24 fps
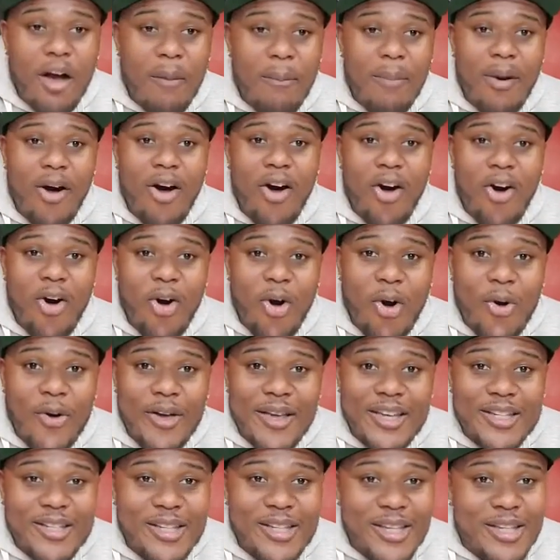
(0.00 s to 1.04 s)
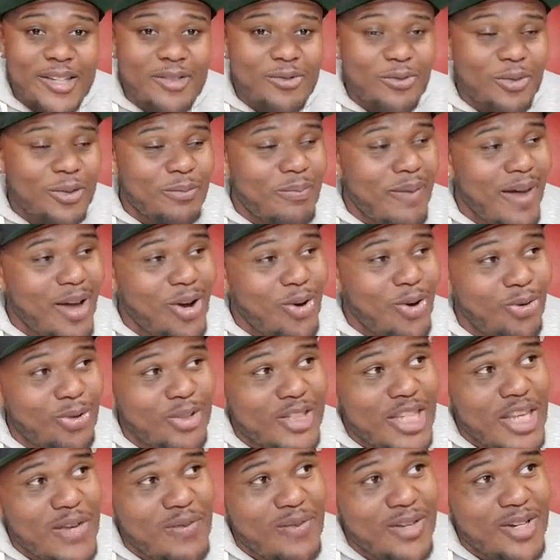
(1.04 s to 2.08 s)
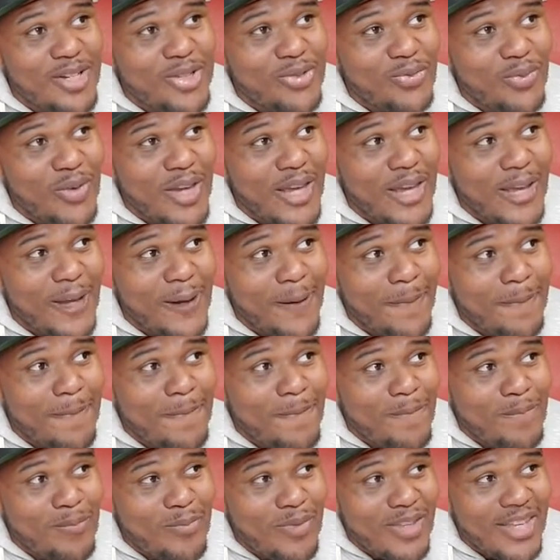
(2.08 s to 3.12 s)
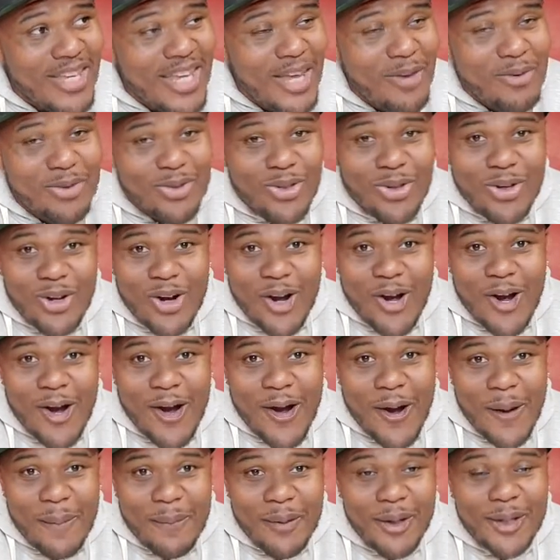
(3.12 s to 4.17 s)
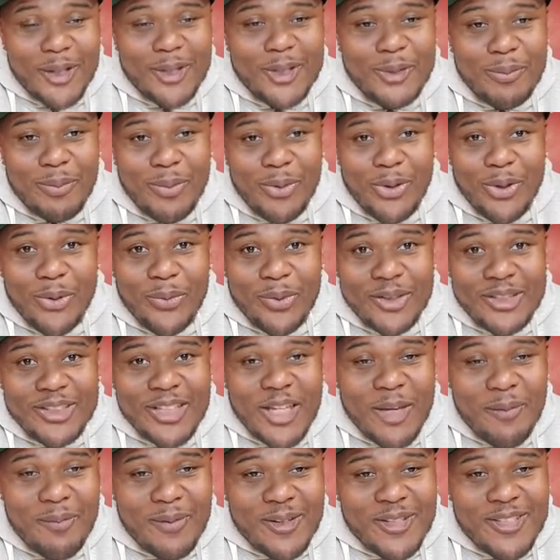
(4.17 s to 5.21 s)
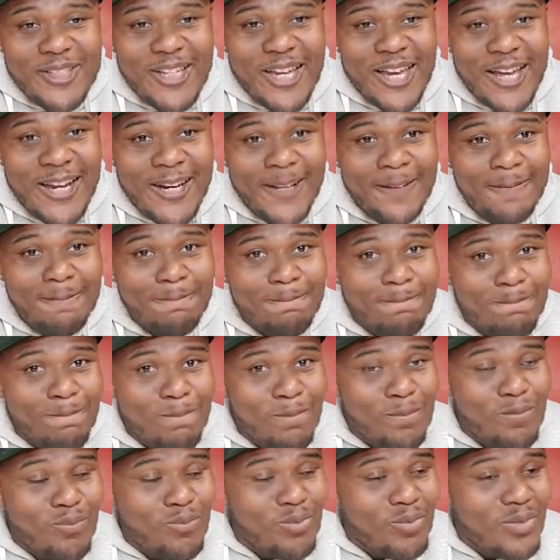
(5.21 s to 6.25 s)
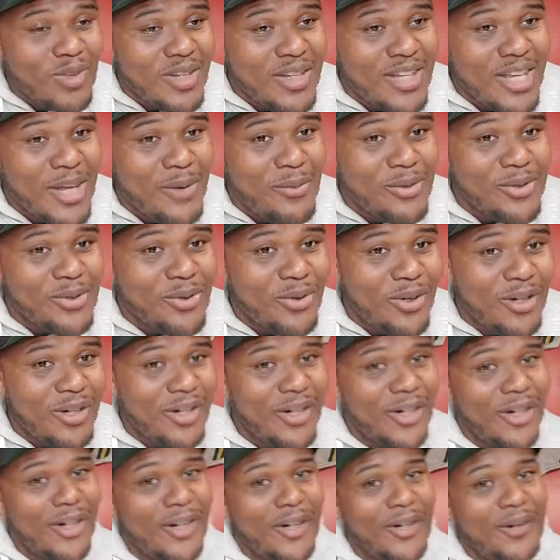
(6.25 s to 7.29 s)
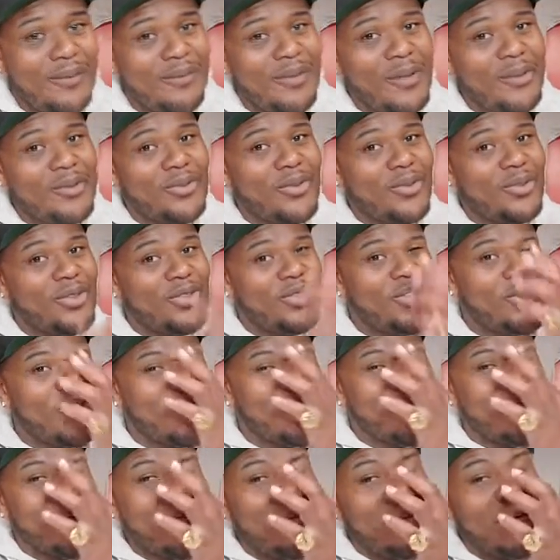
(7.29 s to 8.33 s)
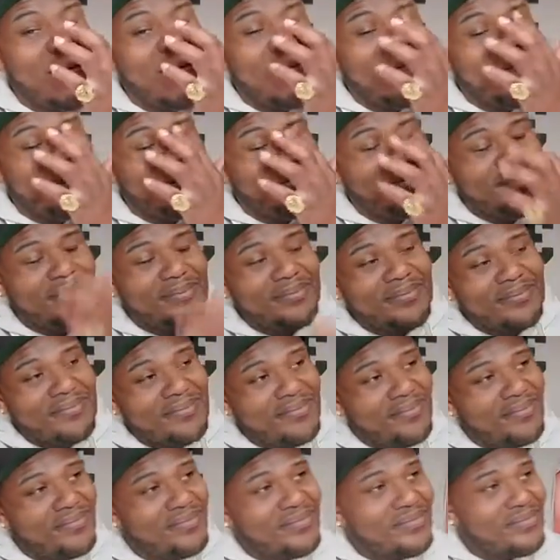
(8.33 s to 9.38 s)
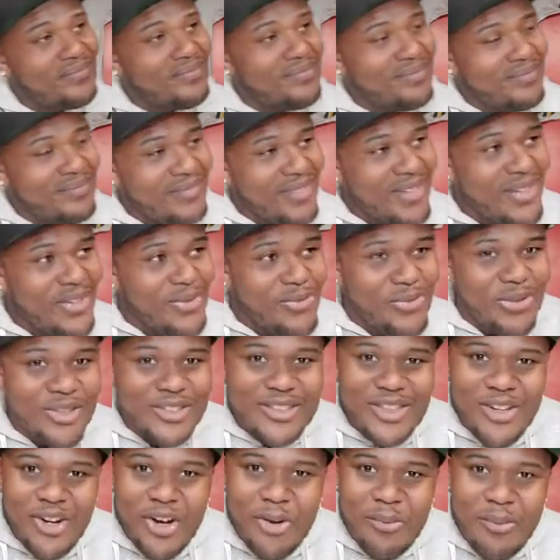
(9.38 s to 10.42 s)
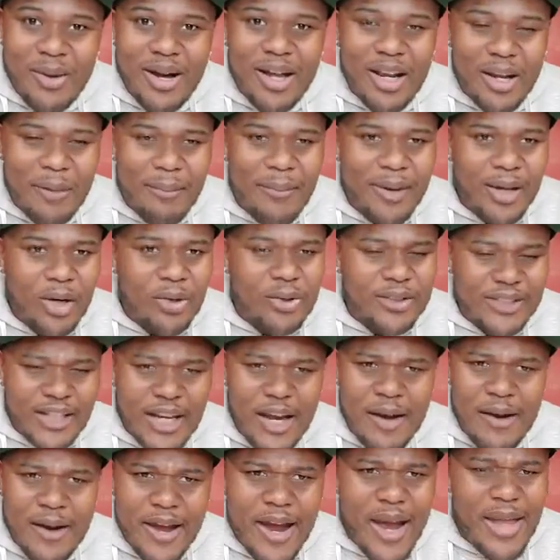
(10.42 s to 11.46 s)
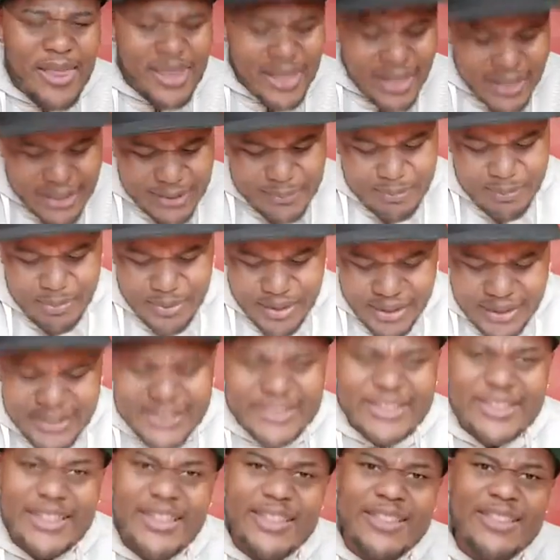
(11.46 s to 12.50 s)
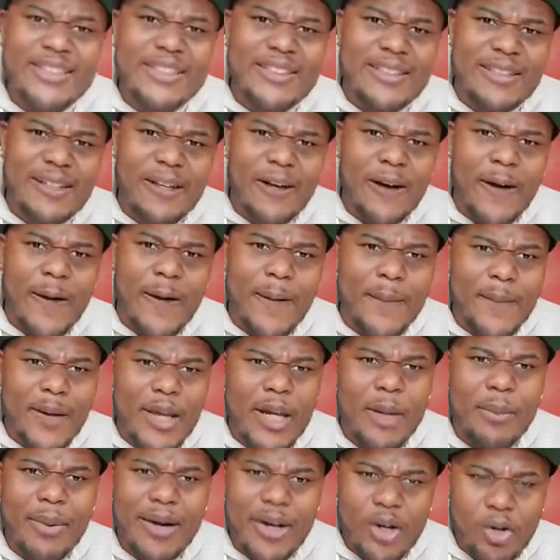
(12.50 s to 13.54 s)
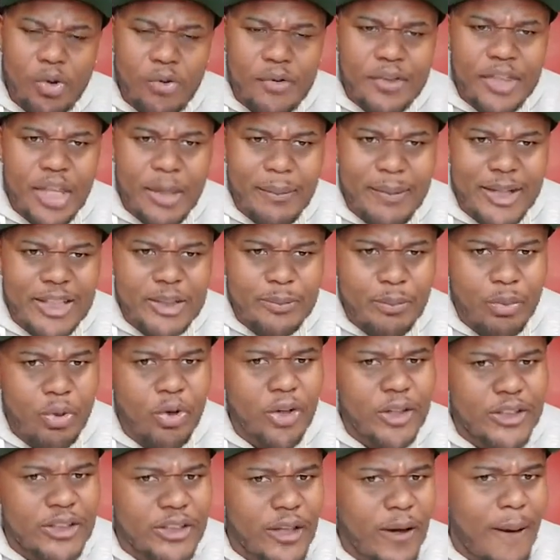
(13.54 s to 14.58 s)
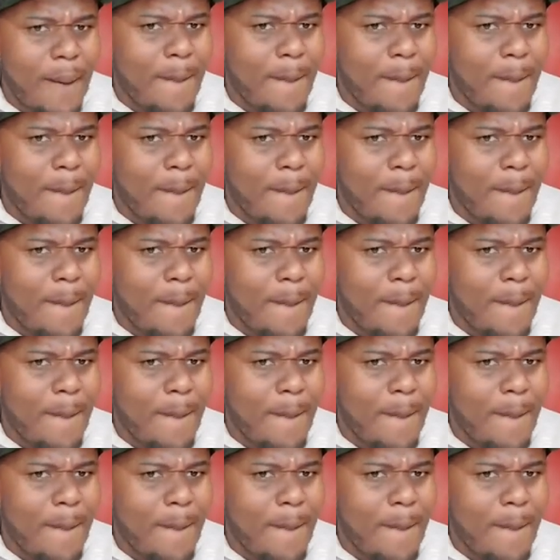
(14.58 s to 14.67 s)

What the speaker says: Ball was back on TV this week. He was on Undisputed with Skip and Shannon. He was on the show. He was talking about the LaMelo. I think it's pretty consistent. Anybody know anything about sports?